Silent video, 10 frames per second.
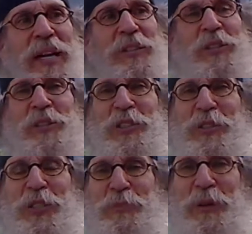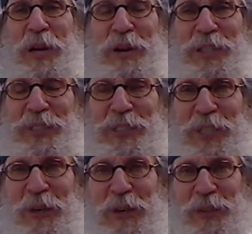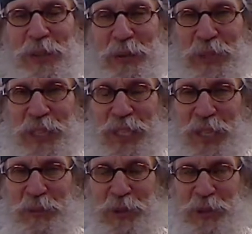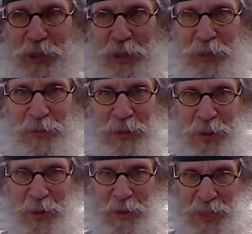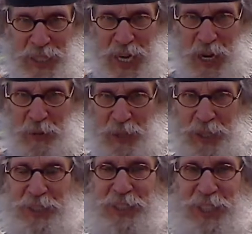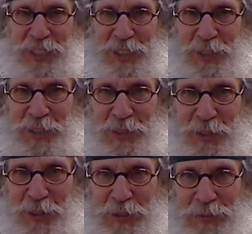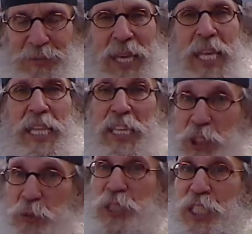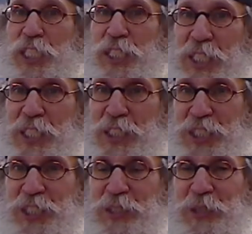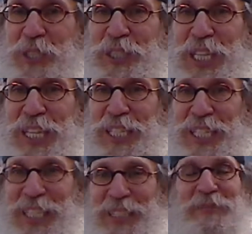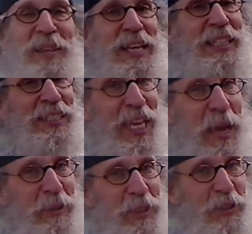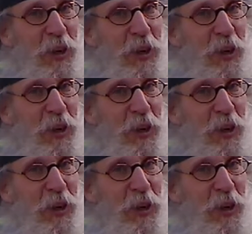My two Jewish parents took me to Hebrew school when I was 6 years old. This was in addition to attending Sabbath